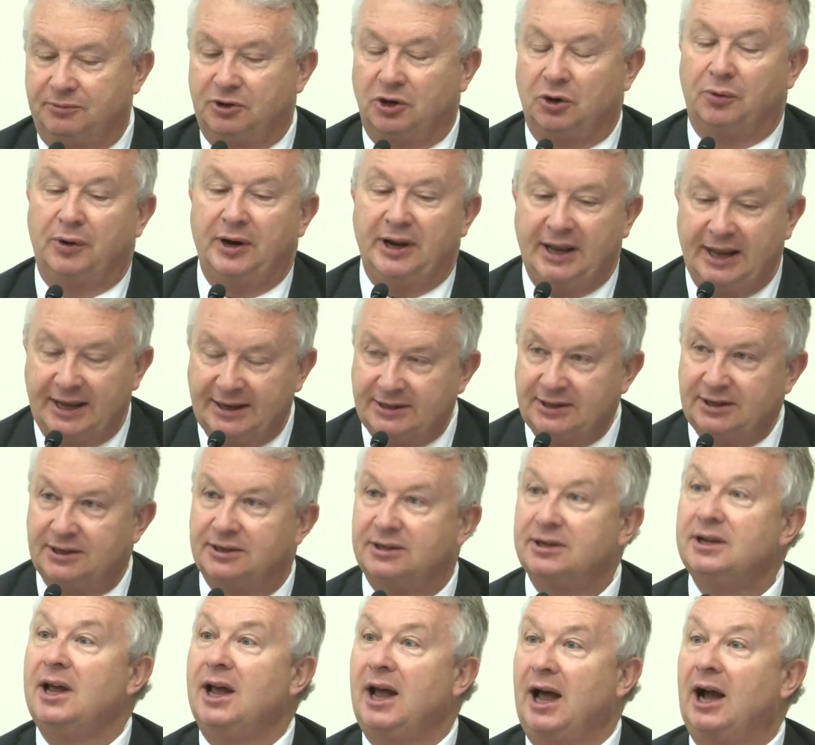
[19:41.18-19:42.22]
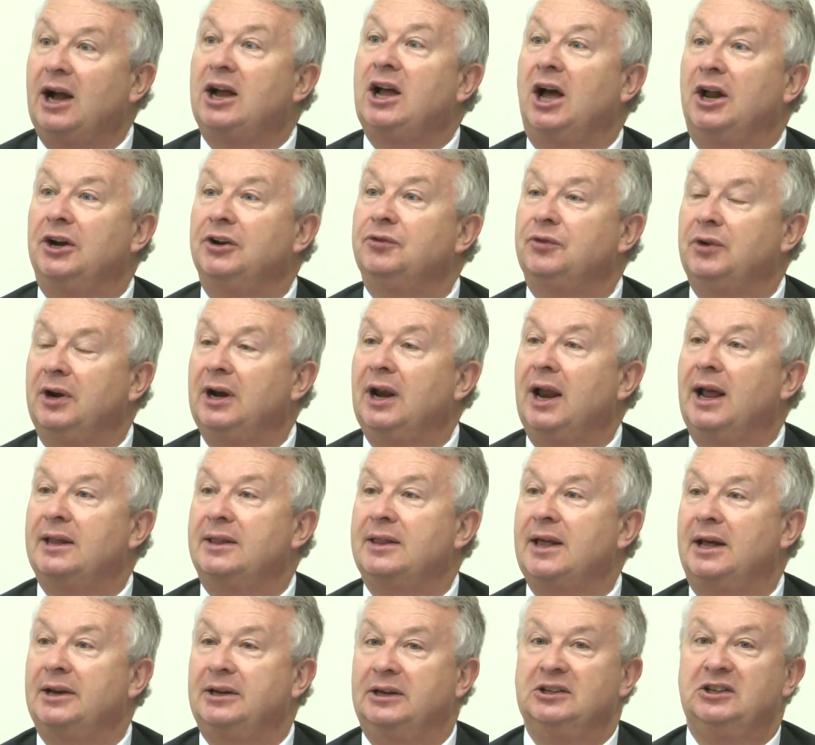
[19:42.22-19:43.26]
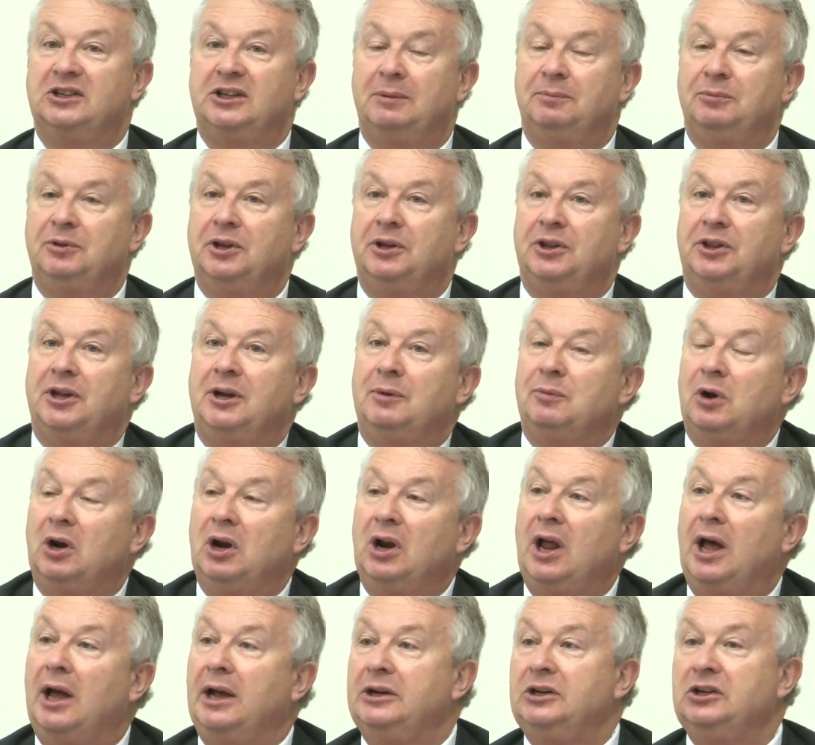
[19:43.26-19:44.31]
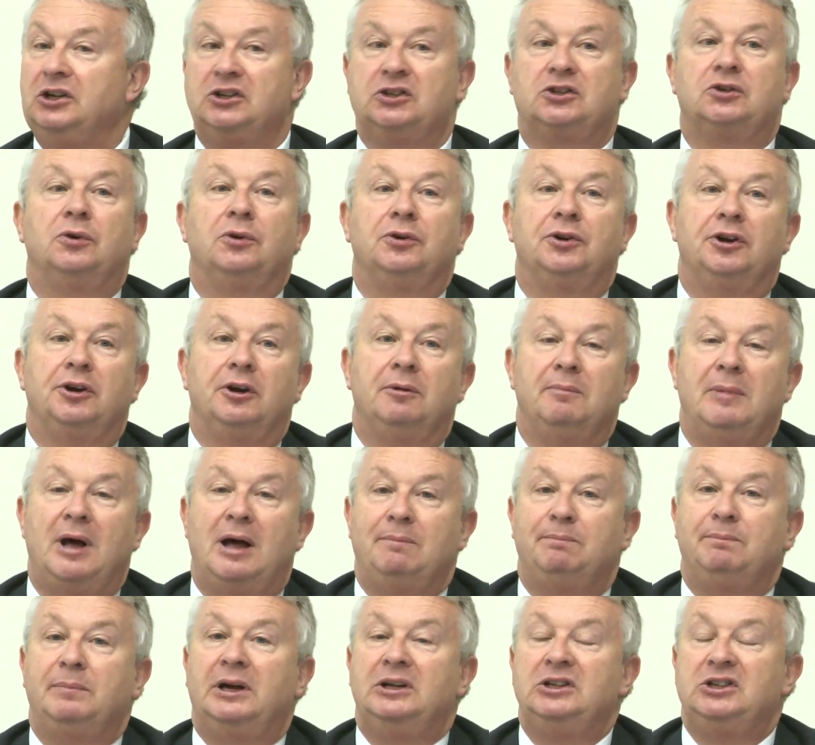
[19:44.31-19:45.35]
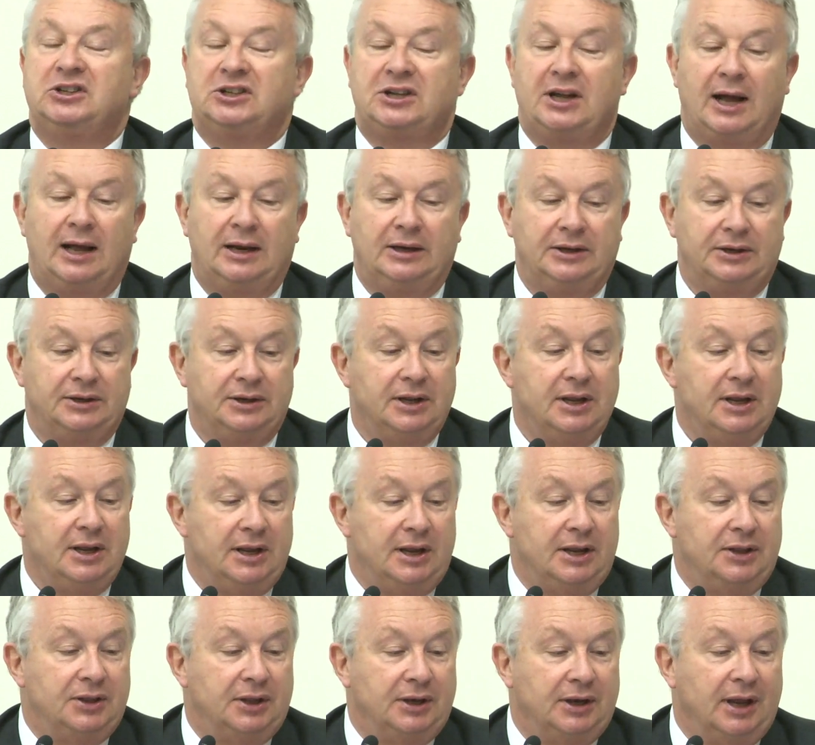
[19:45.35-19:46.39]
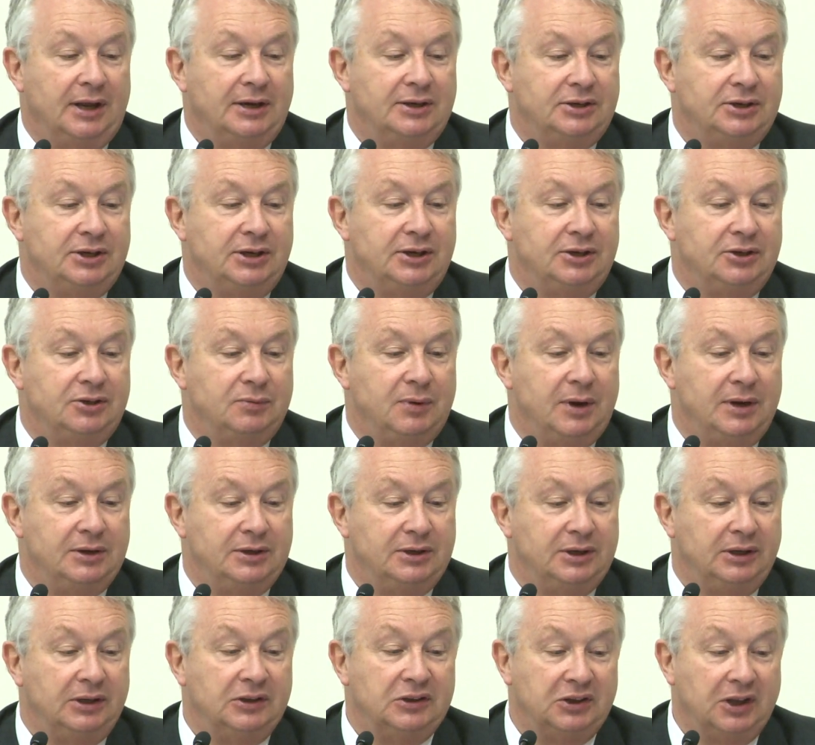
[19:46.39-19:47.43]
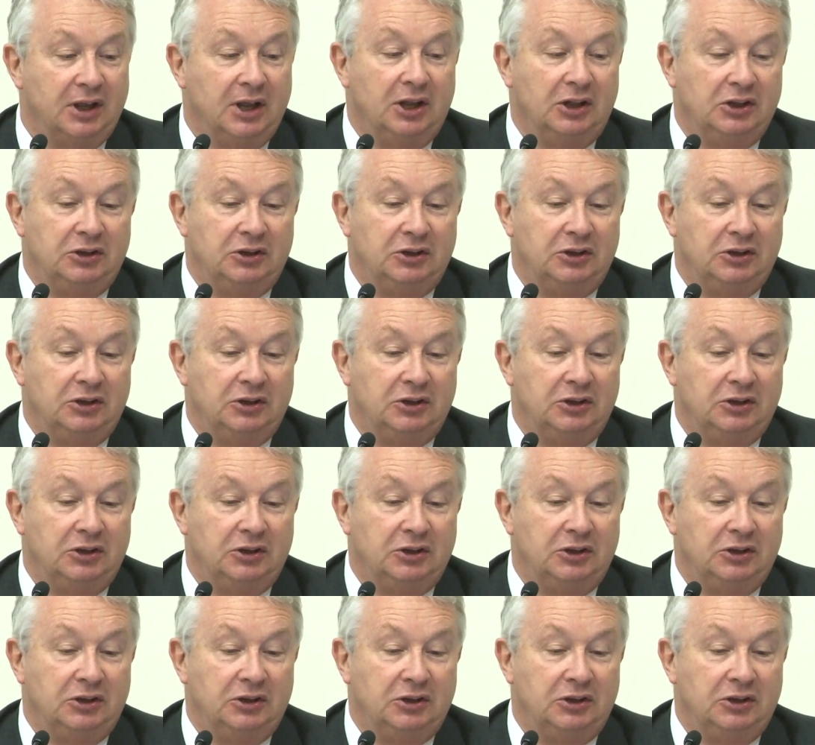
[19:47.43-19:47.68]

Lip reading: created a country like that except that they were lines drawn on a map by Stalin in the 1920s.